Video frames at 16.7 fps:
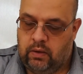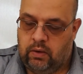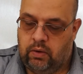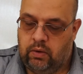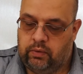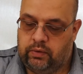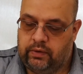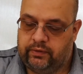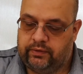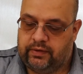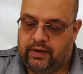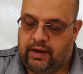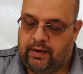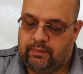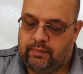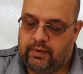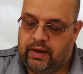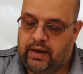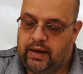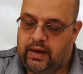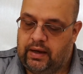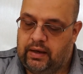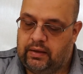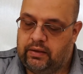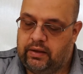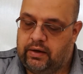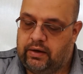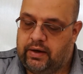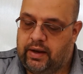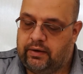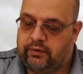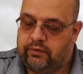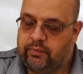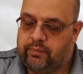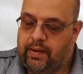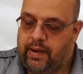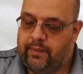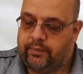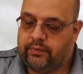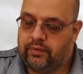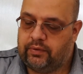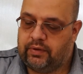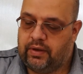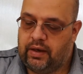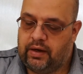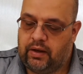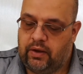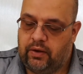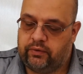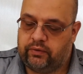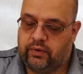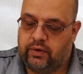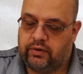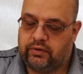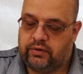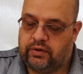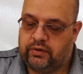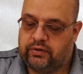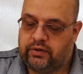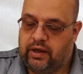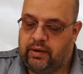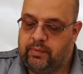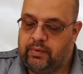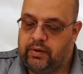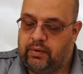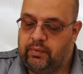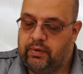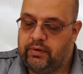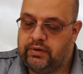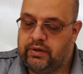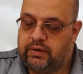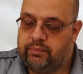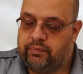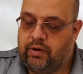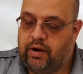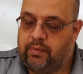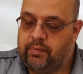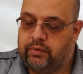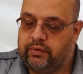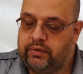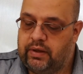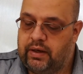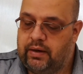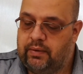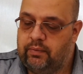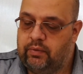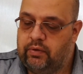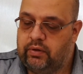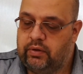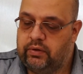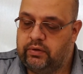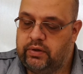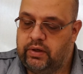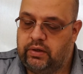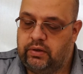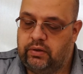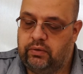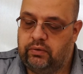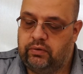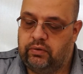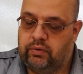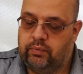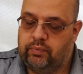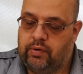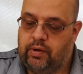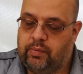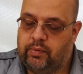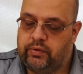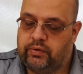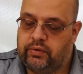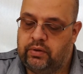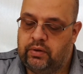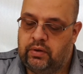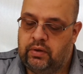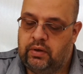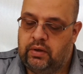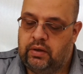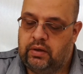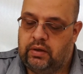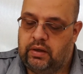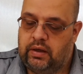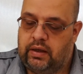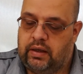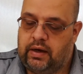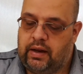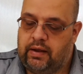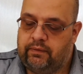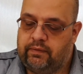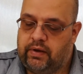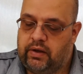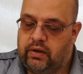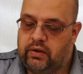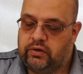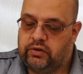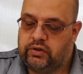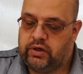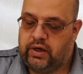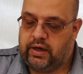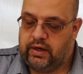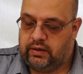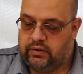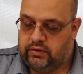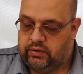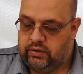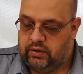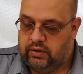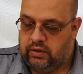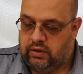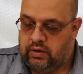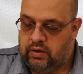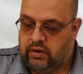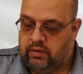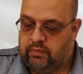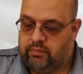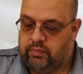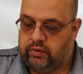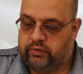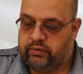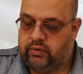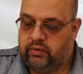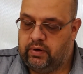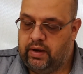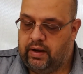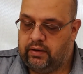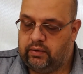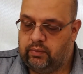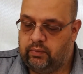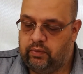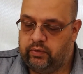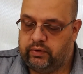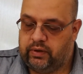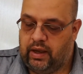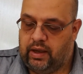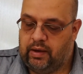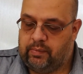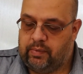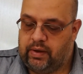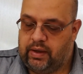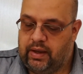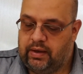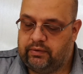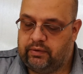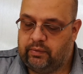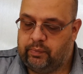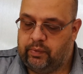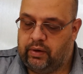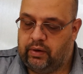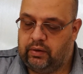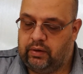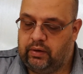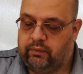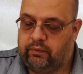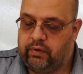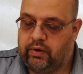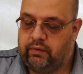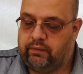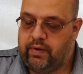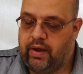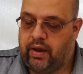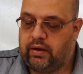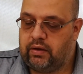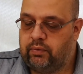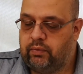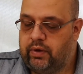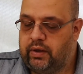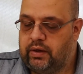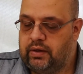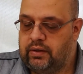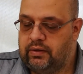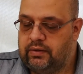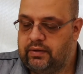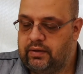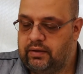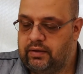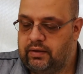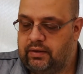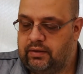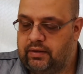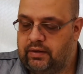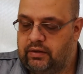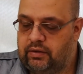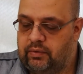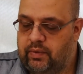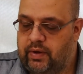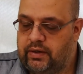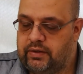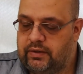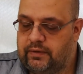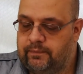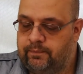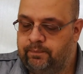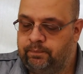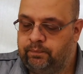On the same day, the International Bible Society also issued a statement in which it promised that it would continue to publish the NIV unchanged. But soon afterwards, the IBS apparently reevaluated the situation